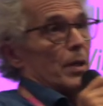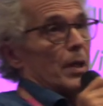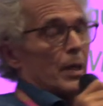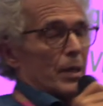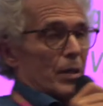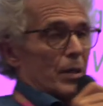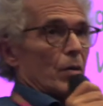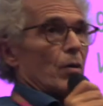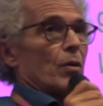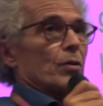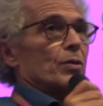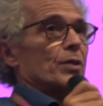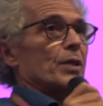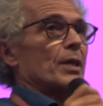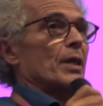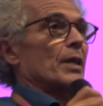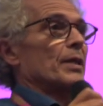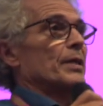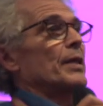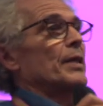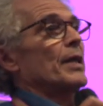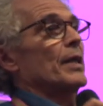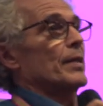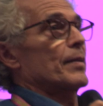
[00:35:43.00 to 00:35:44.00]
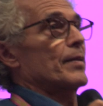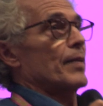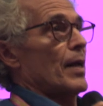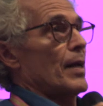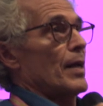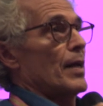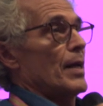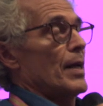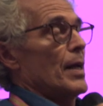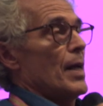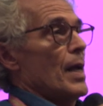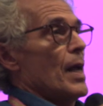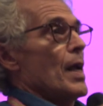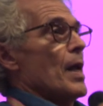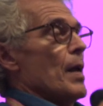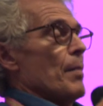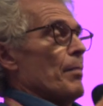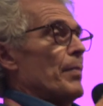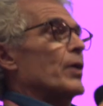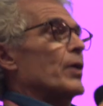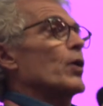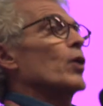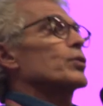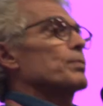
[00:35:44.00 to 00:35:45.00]
archaeological data
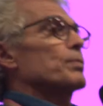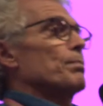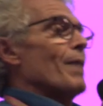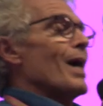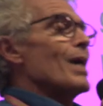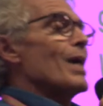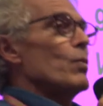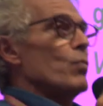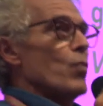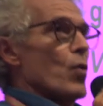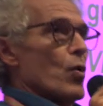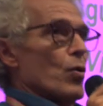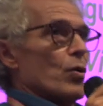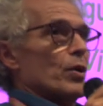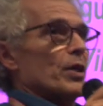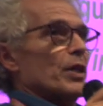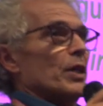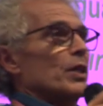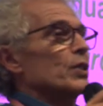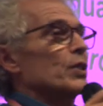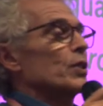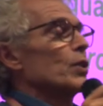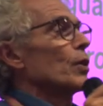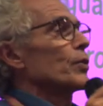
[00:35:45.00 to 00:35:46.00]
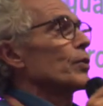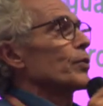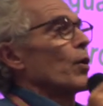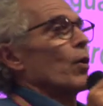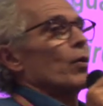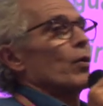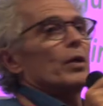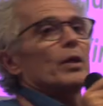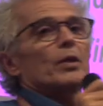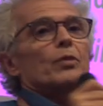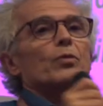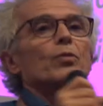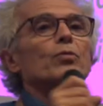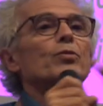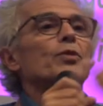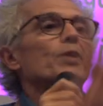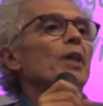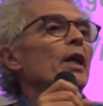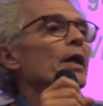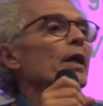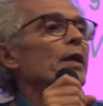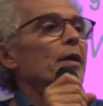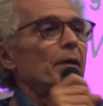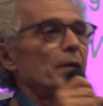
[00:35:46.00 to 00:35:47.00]
because my work is not only to
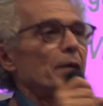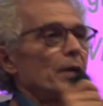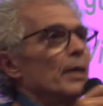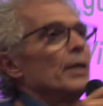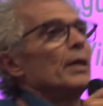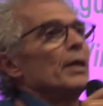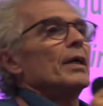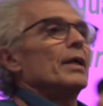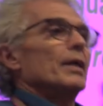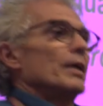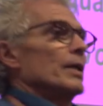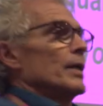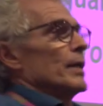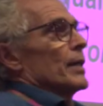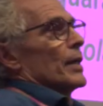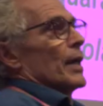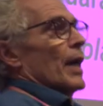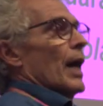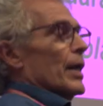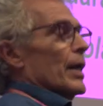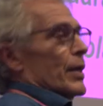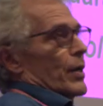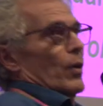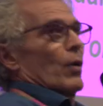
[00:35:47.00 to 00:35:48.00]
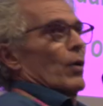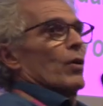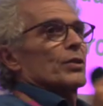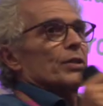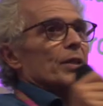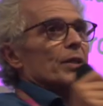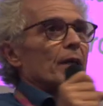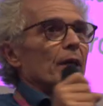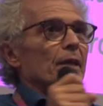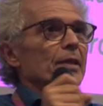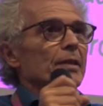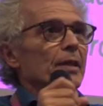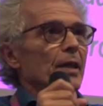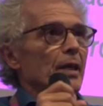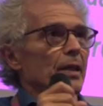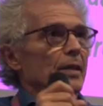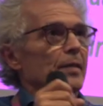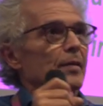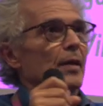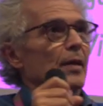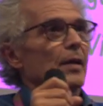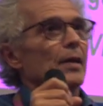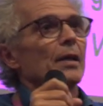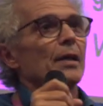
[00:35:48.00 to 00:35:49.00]
take archaeological
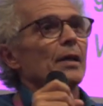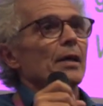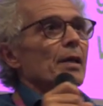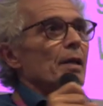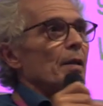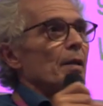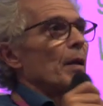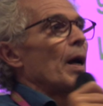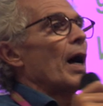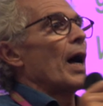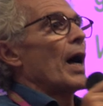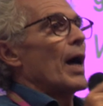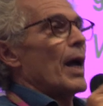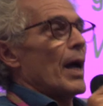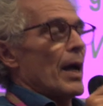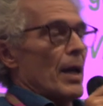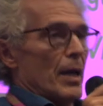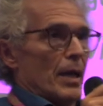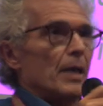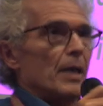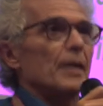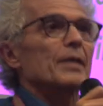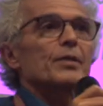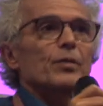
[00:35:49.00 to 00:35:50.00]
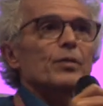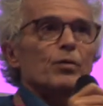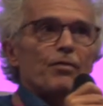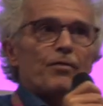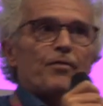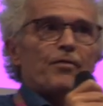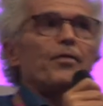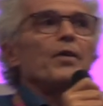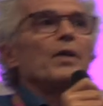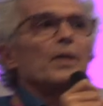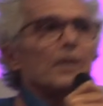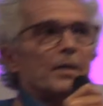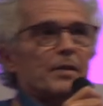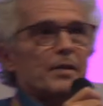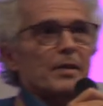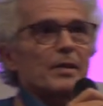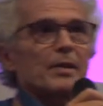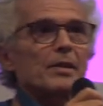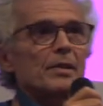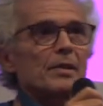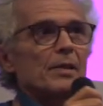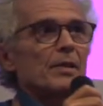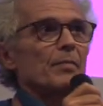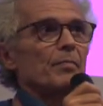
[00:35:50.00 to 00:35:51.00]
data, uh, to
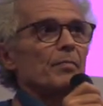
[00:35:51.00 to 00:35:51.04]
filter